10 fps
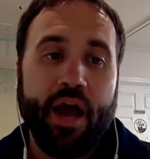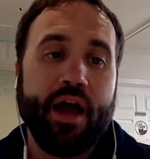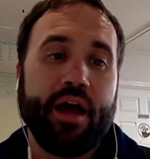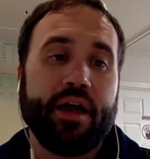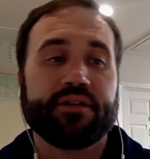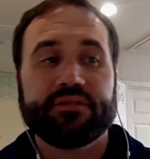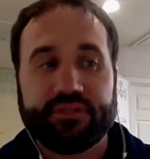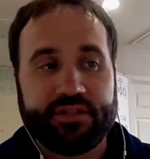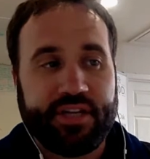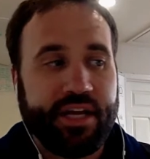and
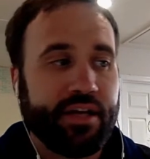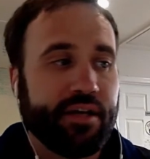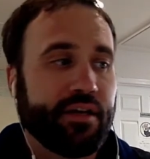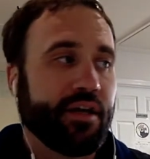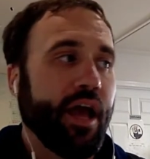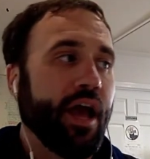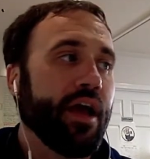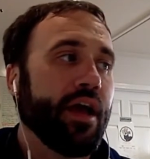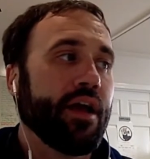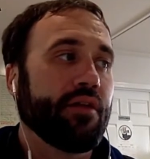teak
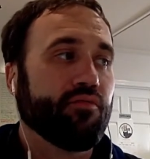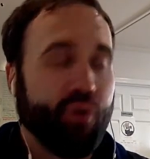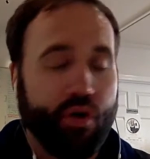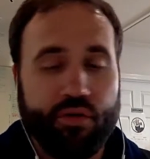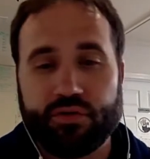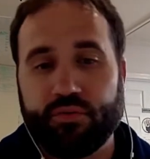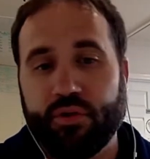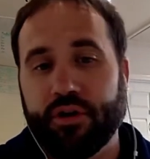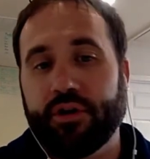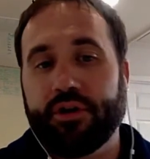and
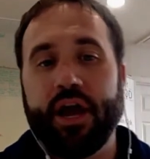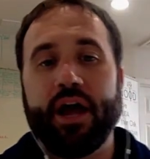rosewood